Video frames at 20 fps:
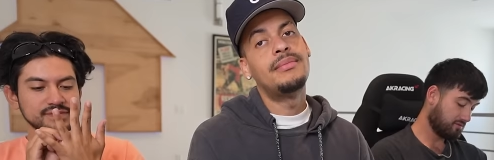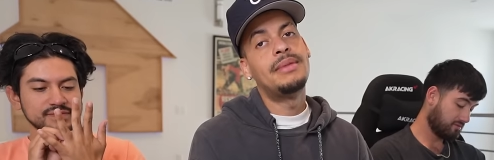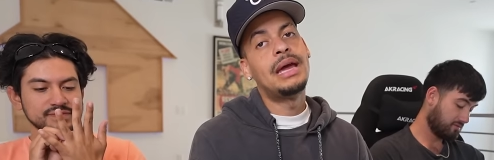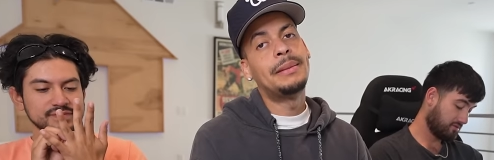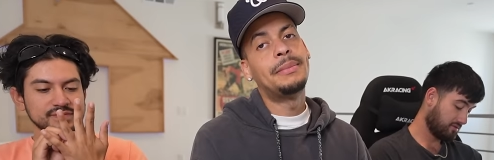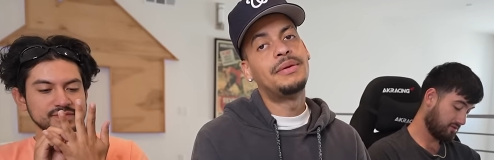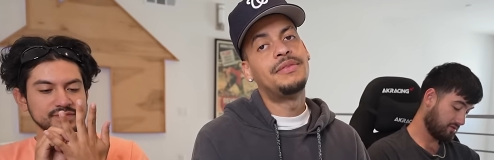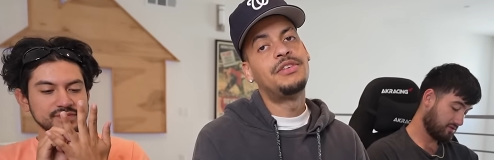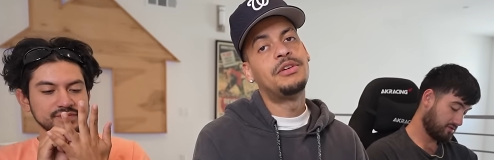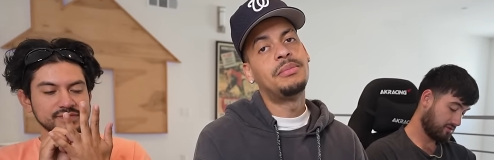
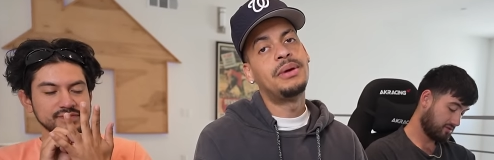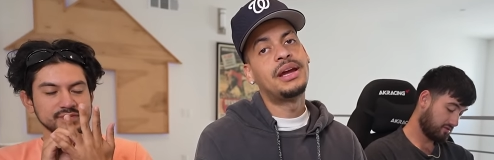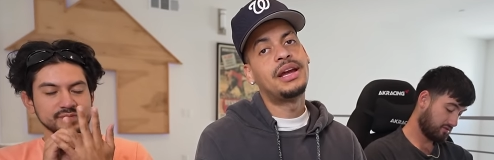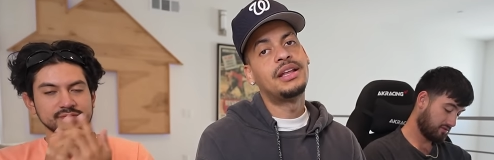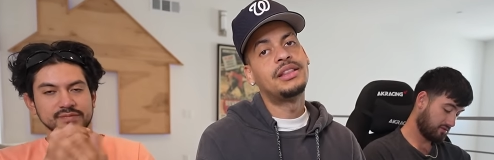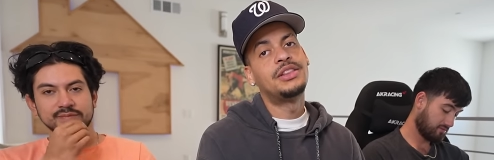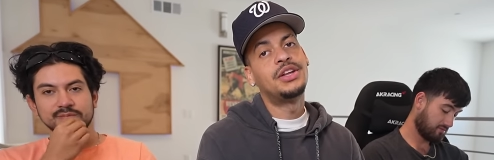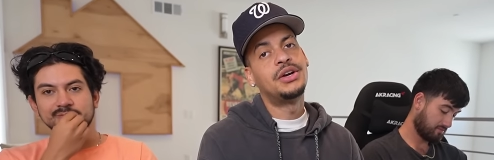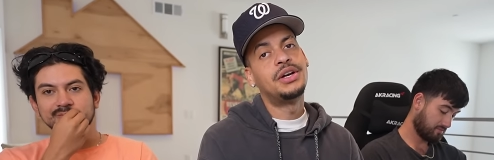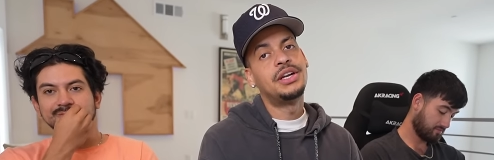Speaker 1: ma'am if you're
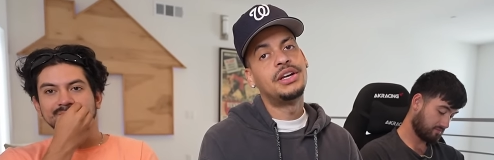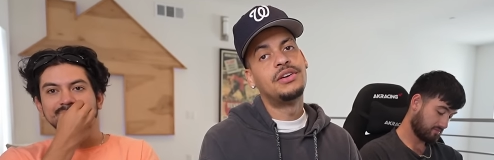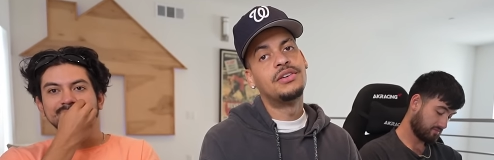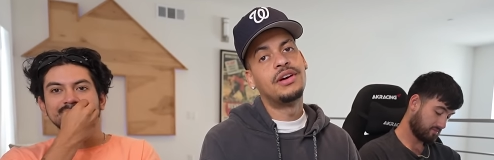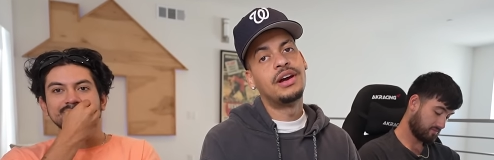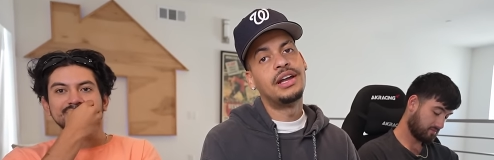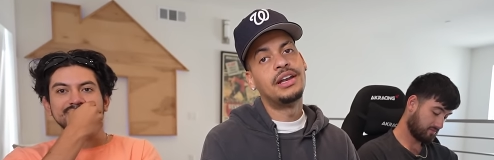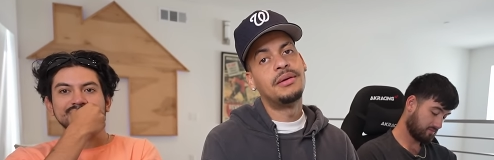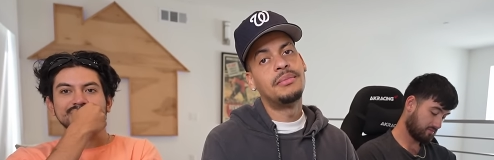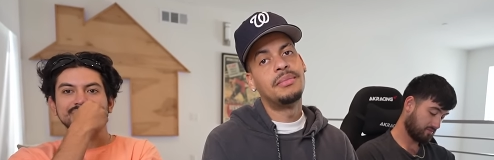making 30
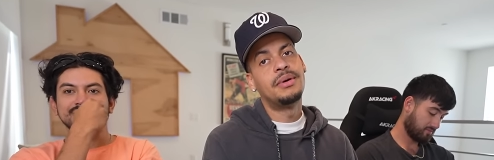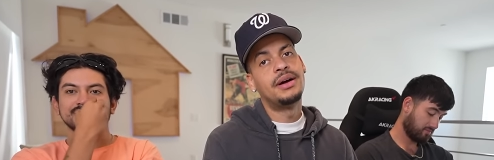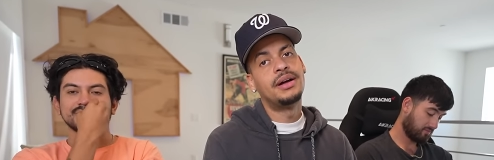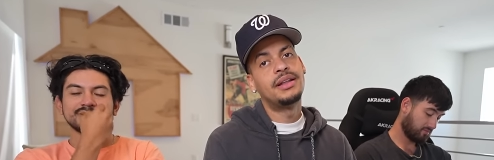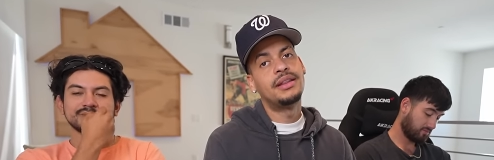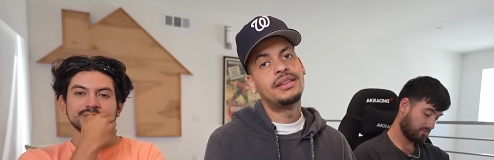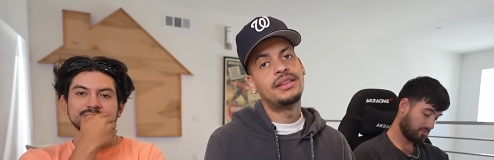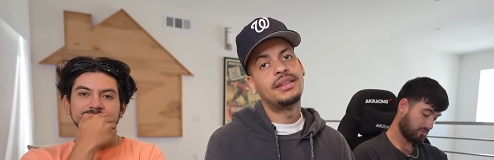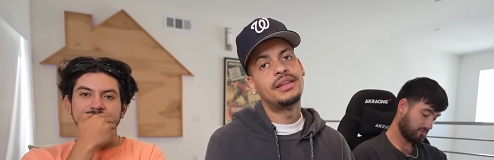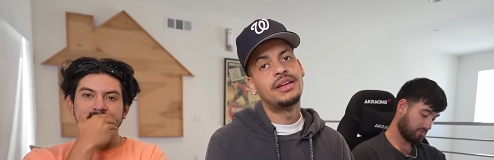grand a
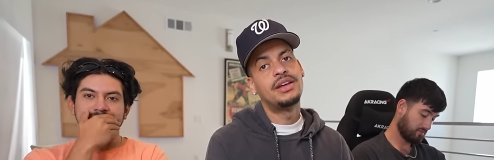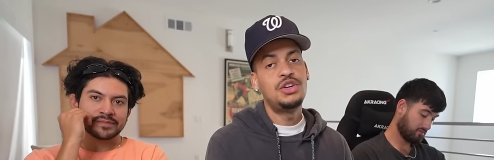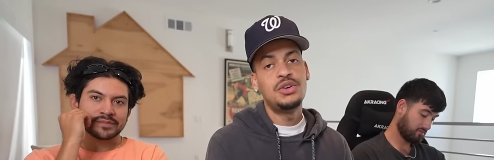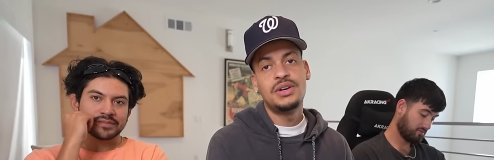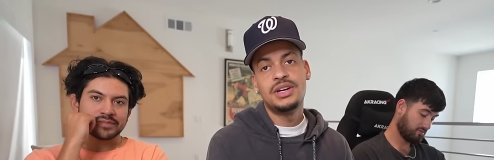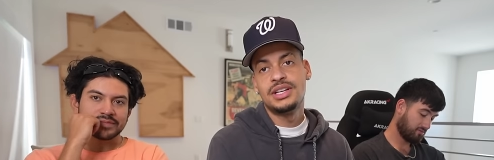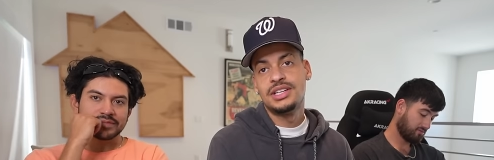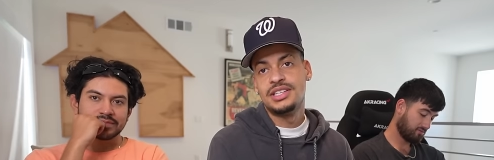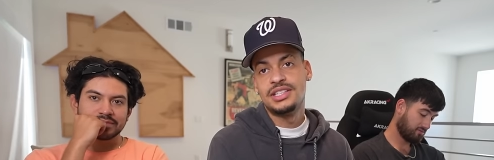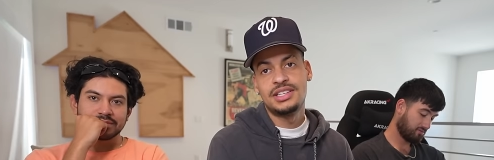month you
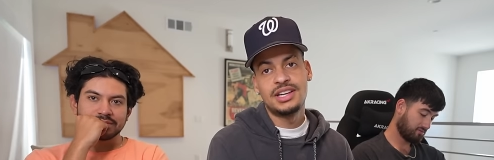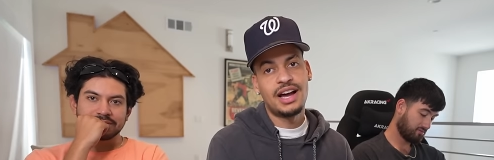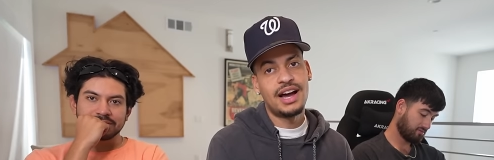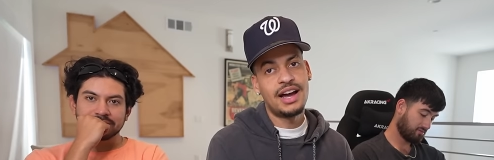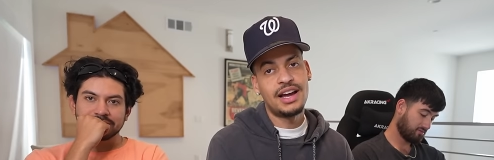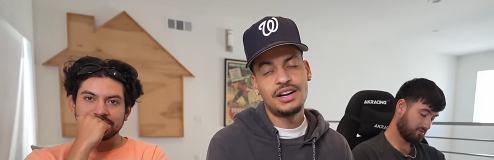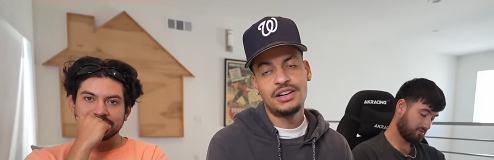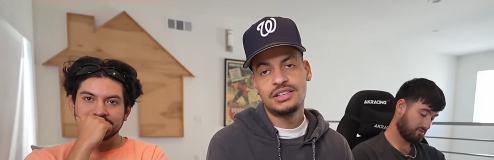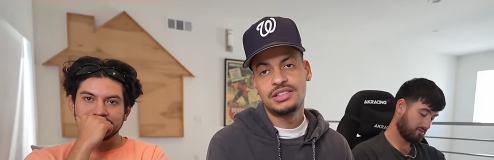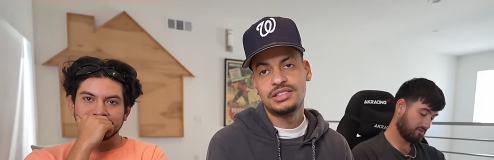can just
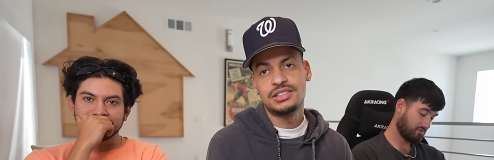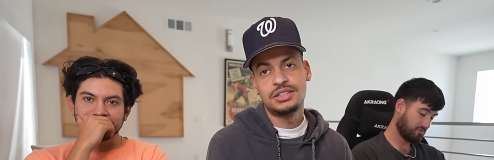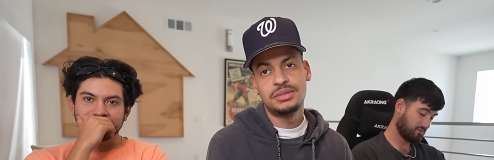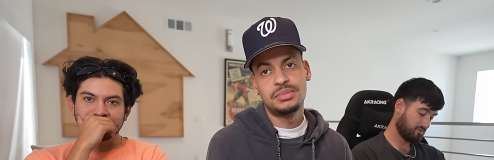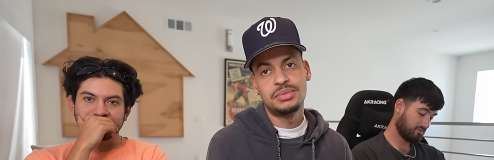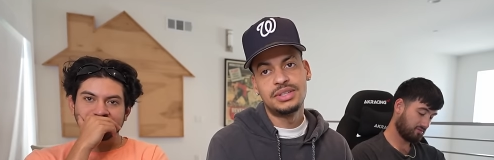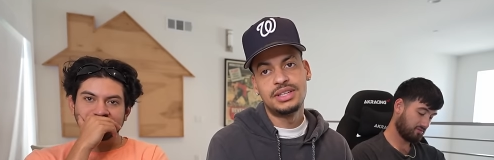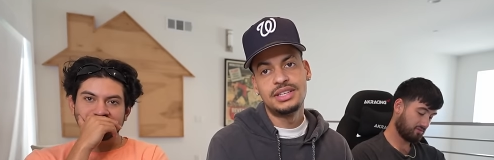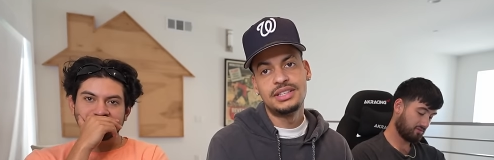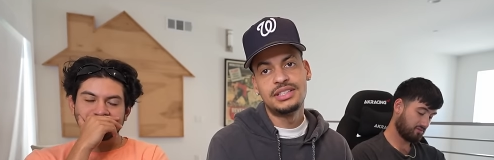hire
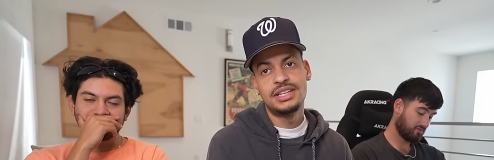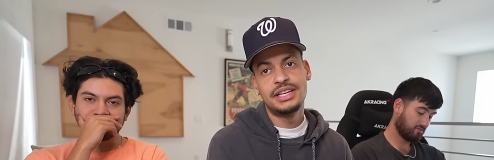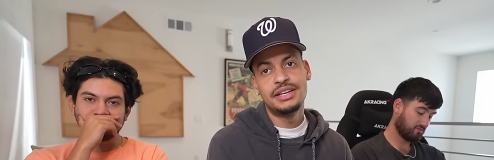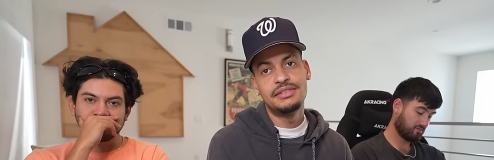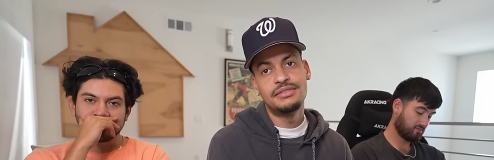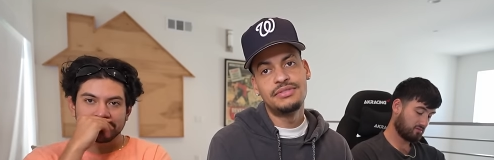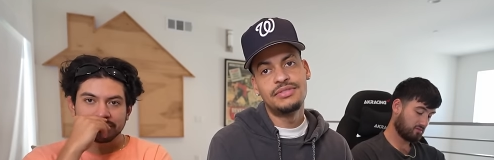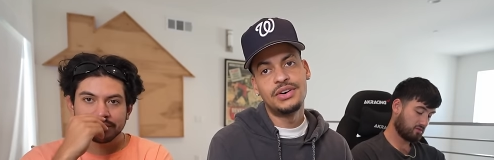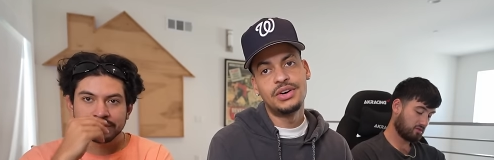someone to take mm -hmm. the mm-hmm.